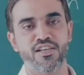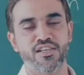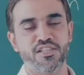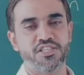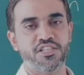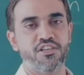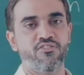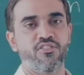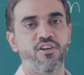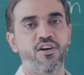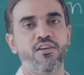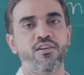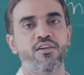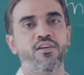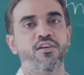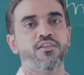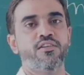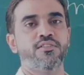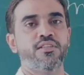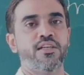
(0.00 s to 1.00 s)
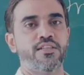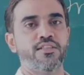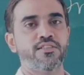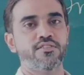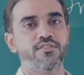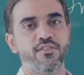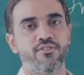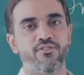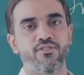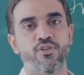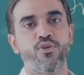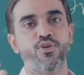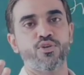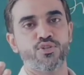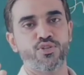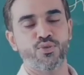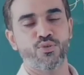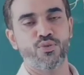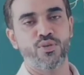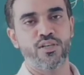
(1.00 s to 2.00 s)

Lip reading: Shiva, that is the 4th unit.